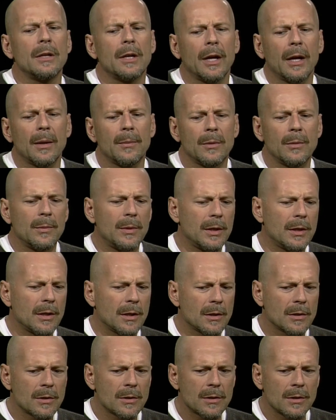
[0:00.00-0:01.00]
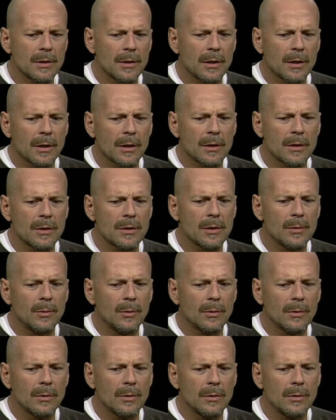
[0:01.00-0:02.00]
happened because uh,
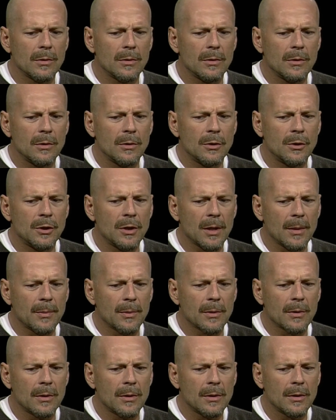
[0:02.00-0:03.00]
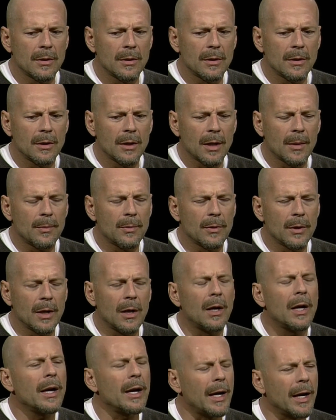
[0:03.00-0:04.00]
Sybil Shepard got
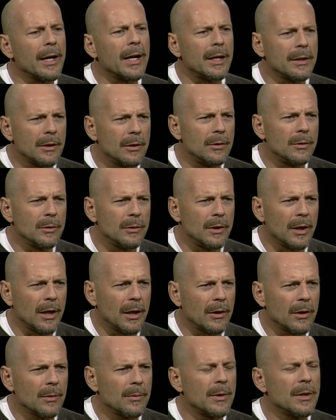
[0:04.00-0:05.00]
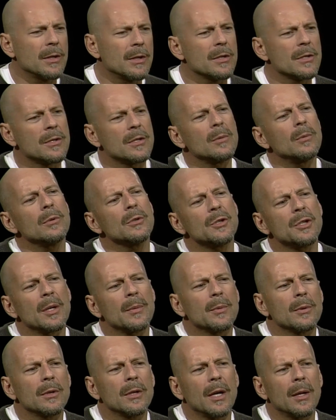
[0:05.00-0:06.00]
pregnant. I, I got to do Die Hard because Sybil
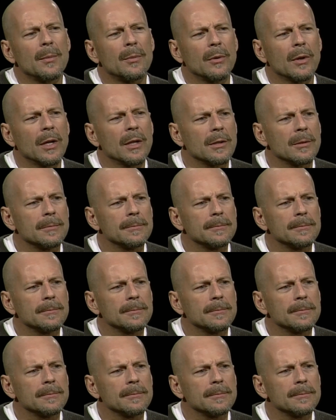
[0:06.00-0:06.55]
Shepard got pregnant.